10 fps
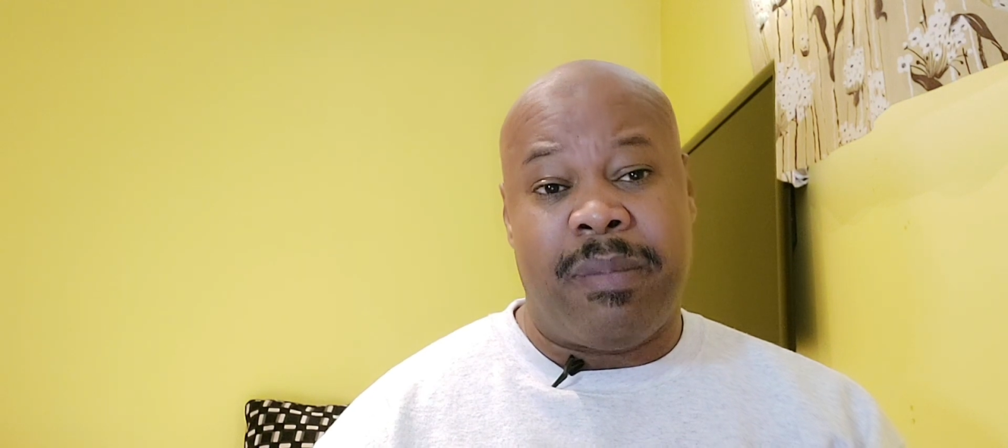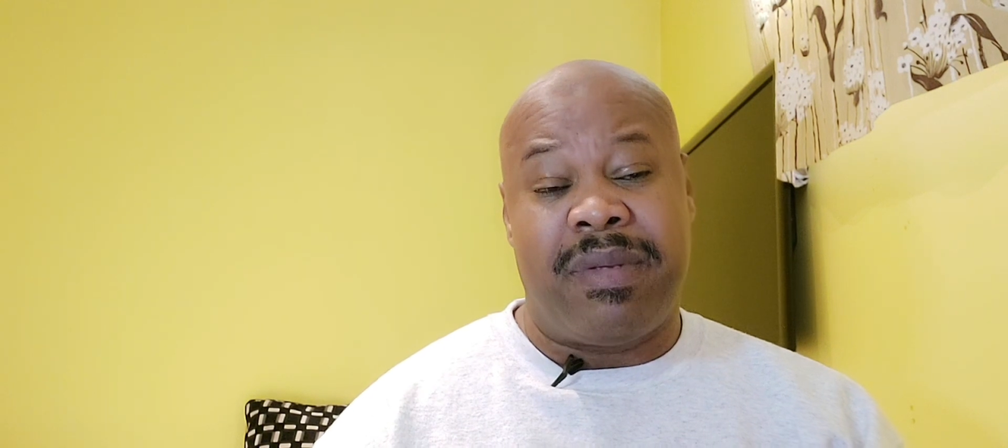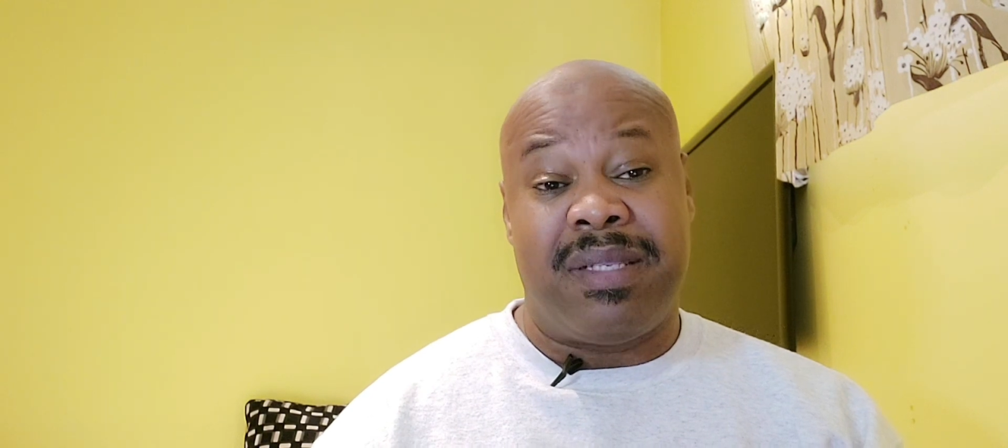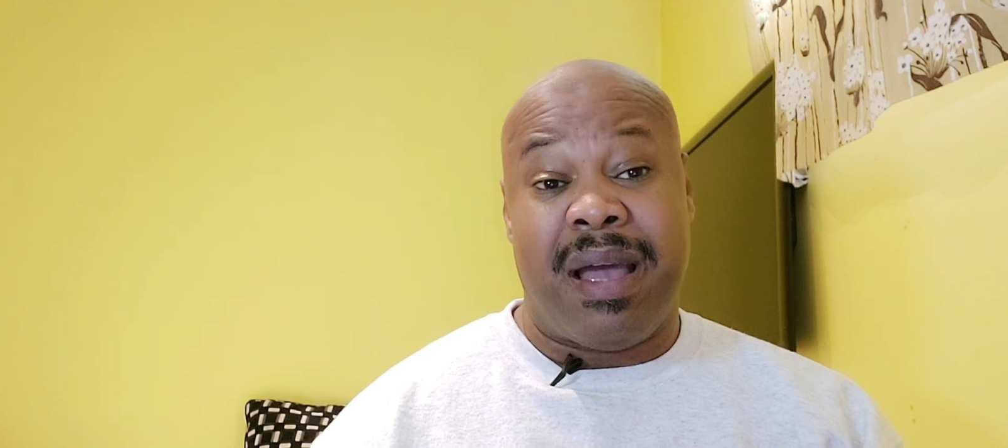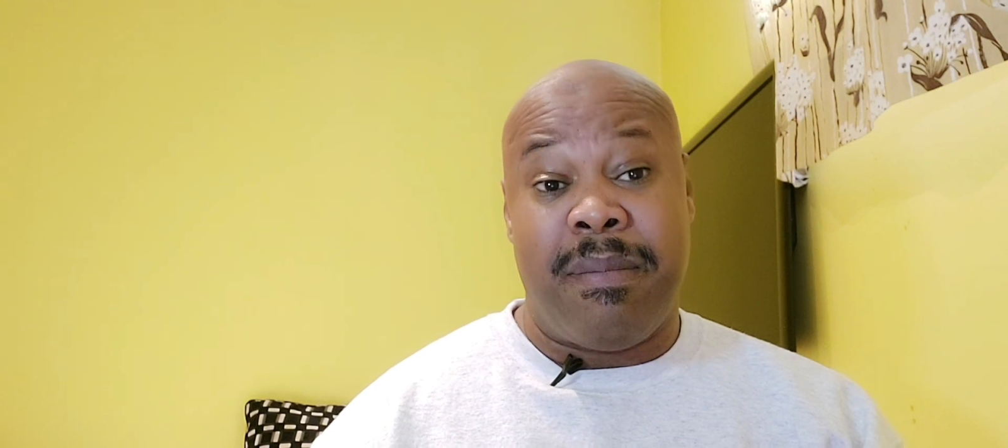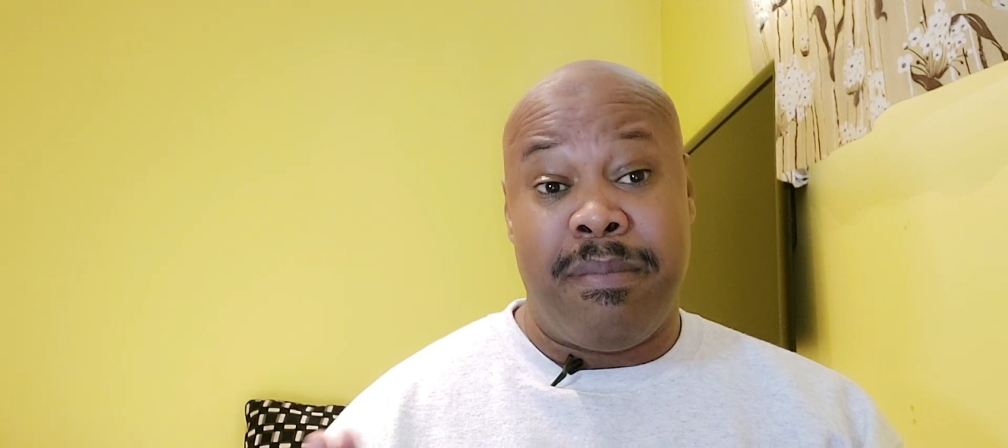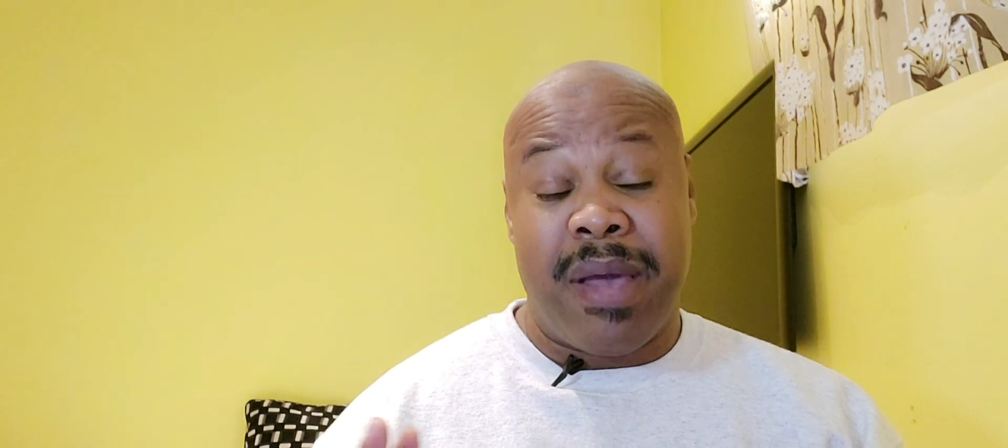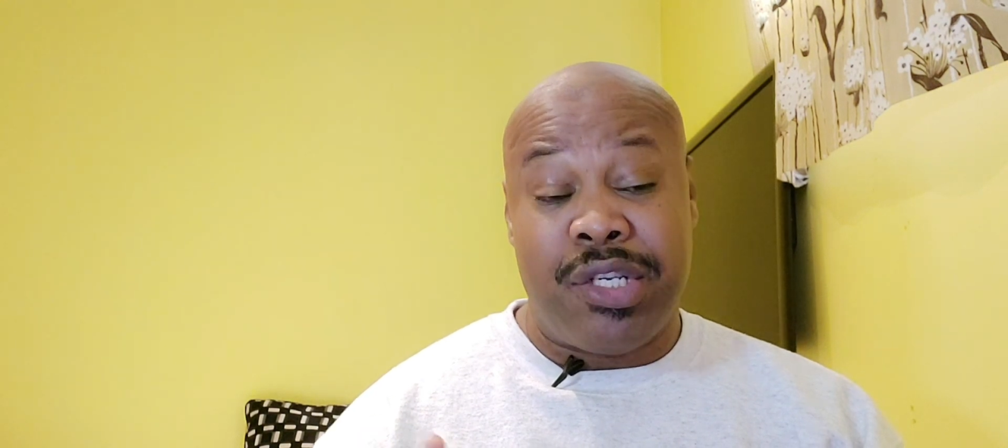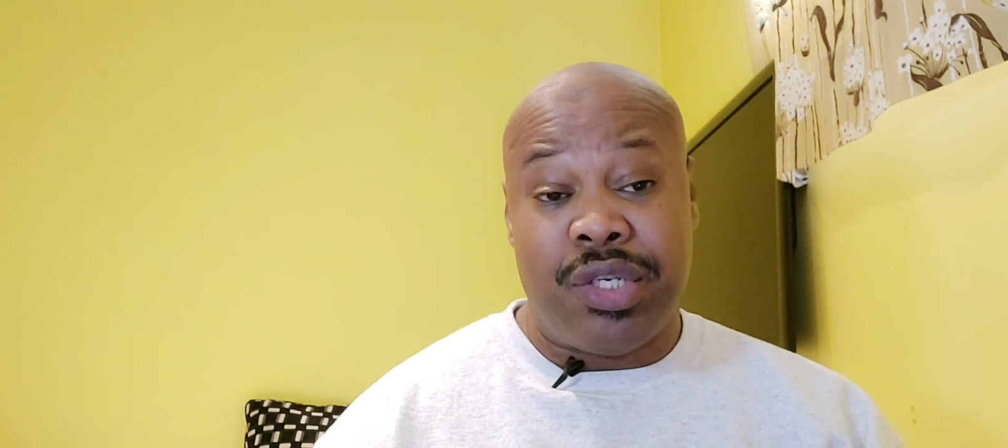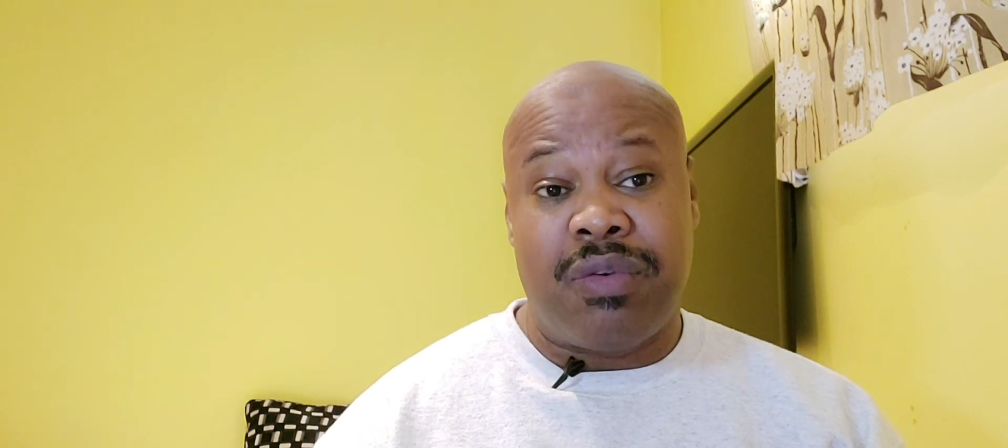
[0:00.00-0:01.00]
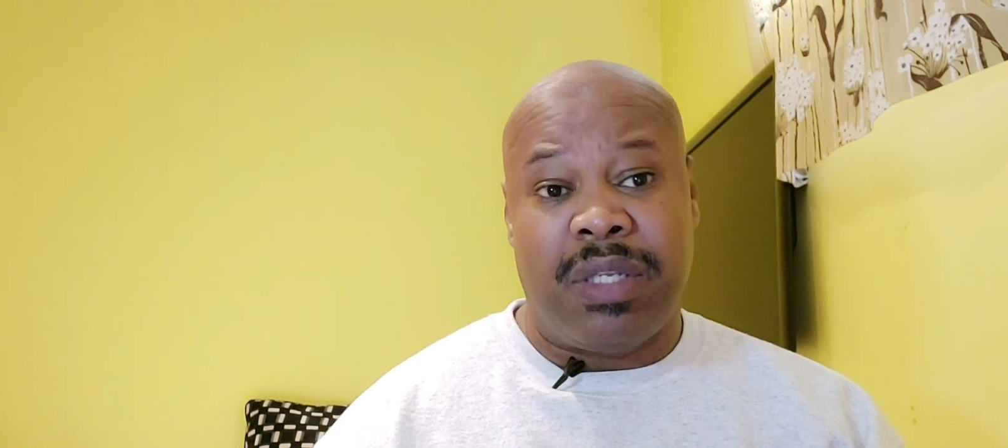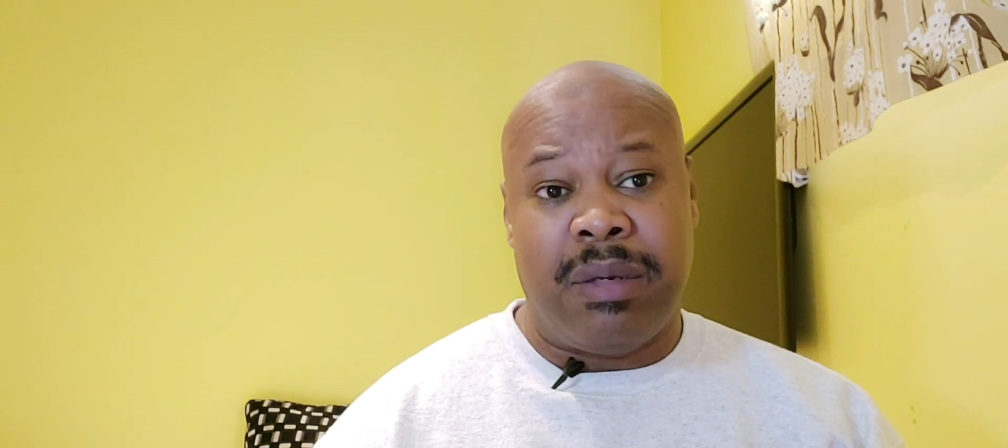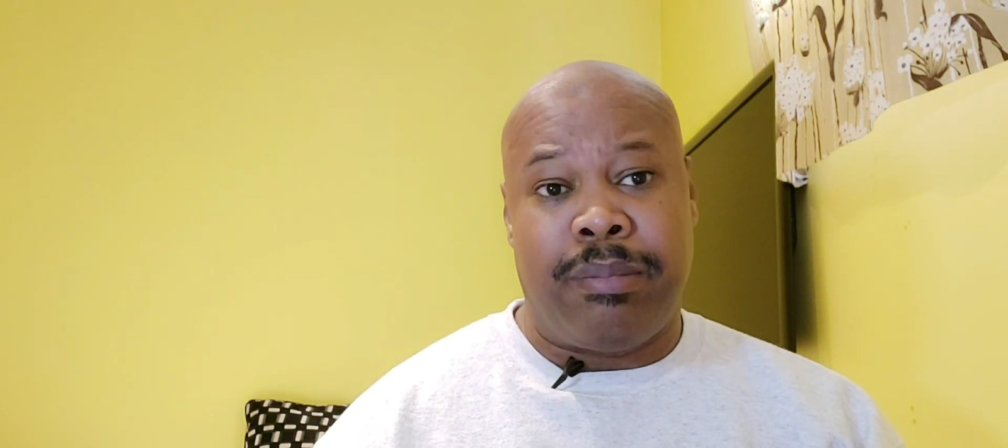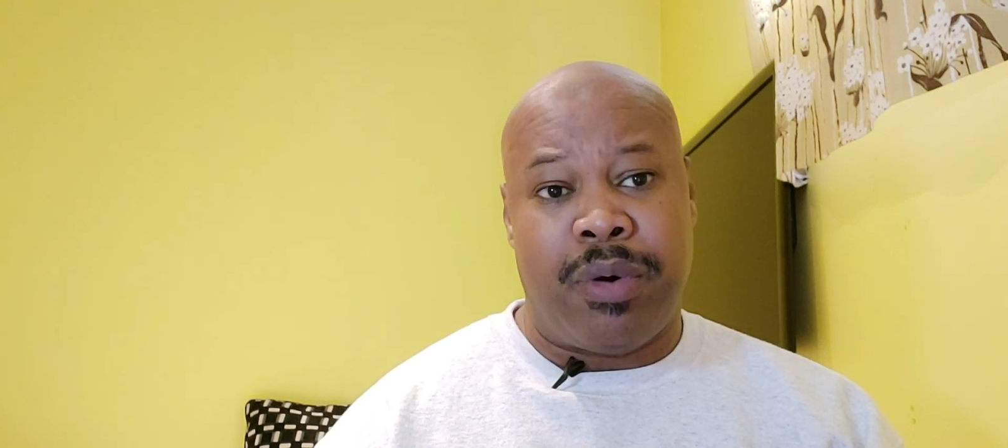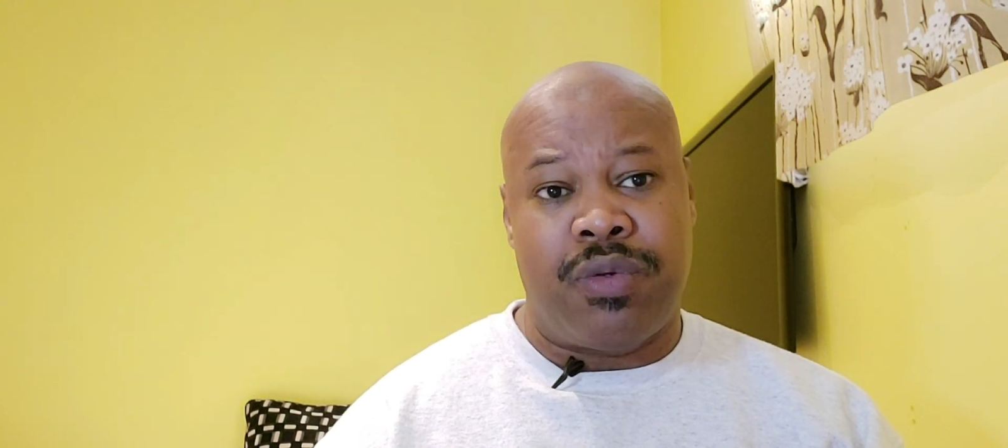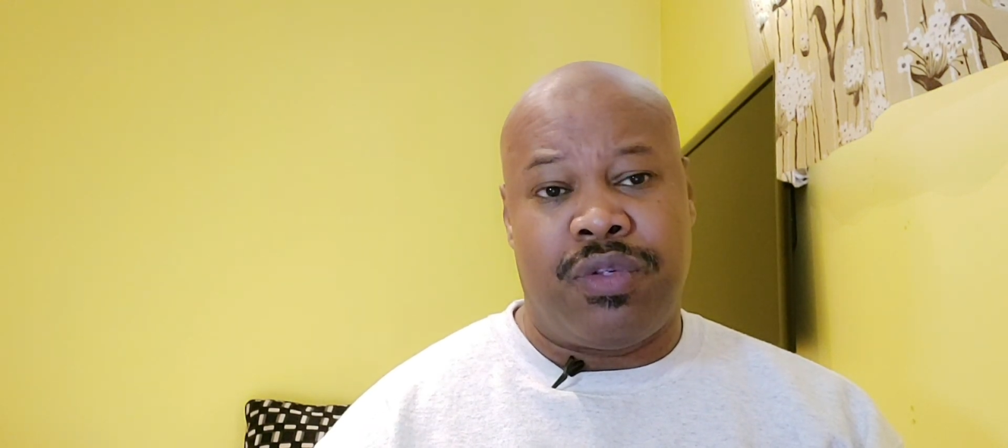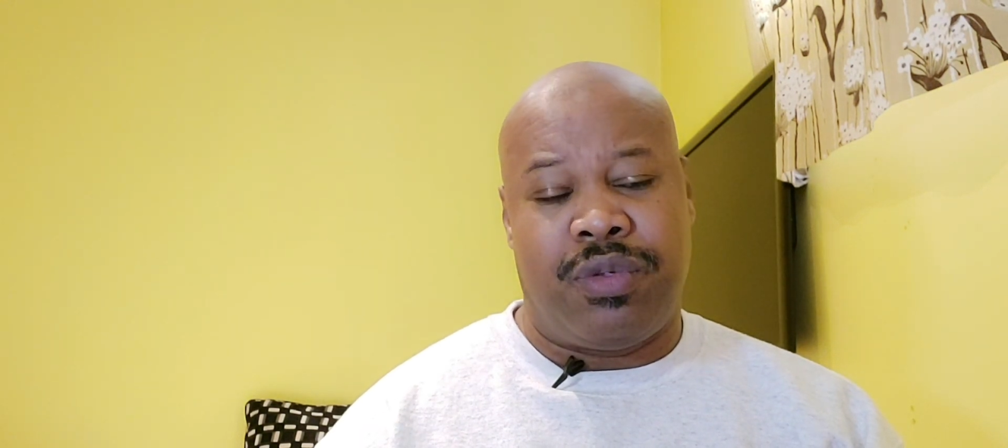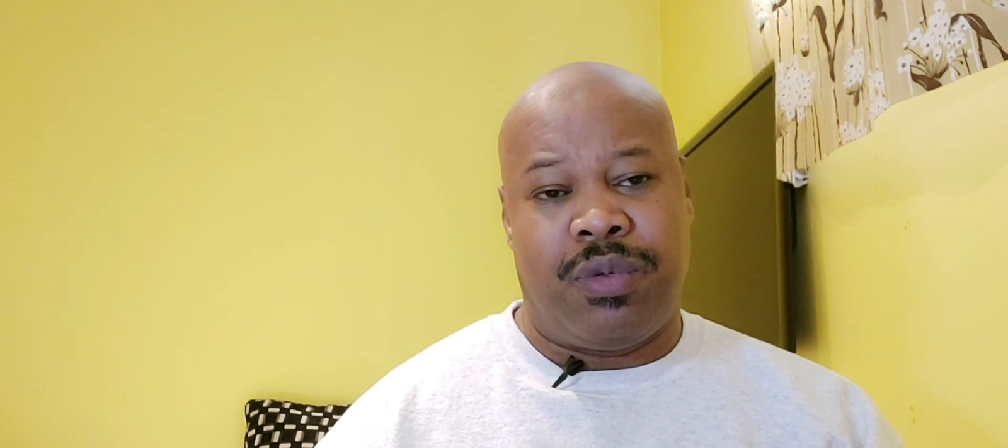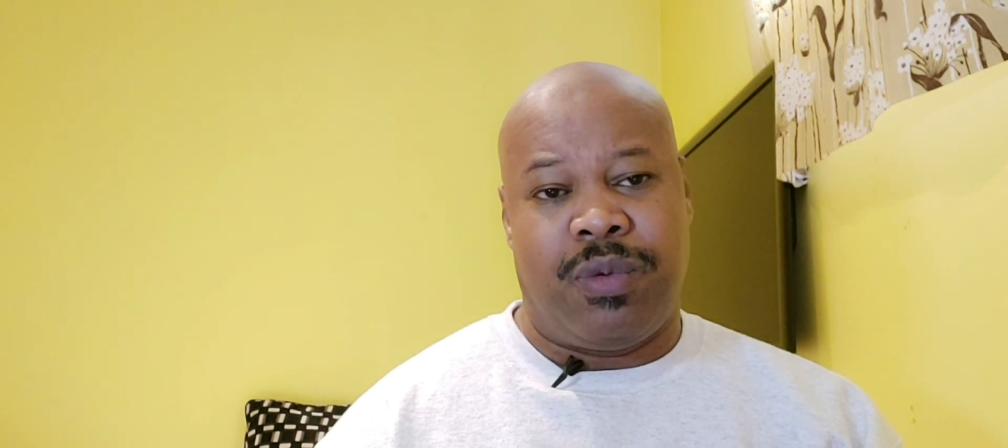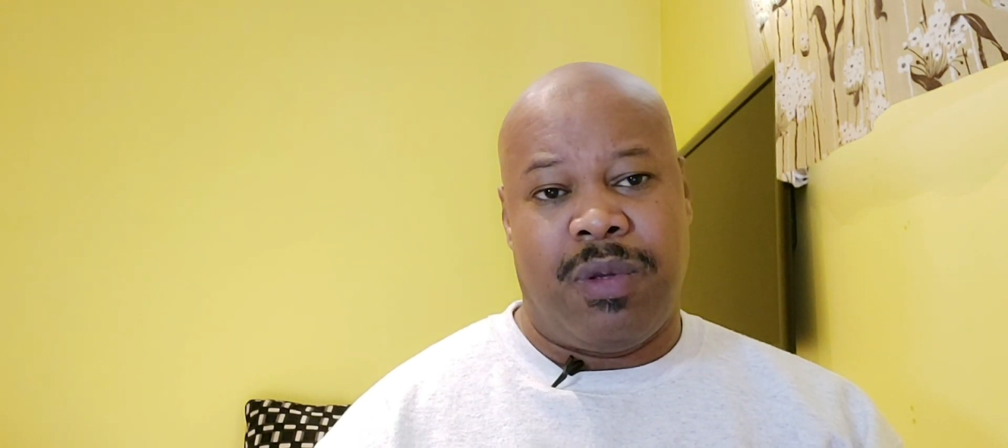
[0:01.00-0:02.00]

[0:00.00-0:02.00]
is diametrically opposed to,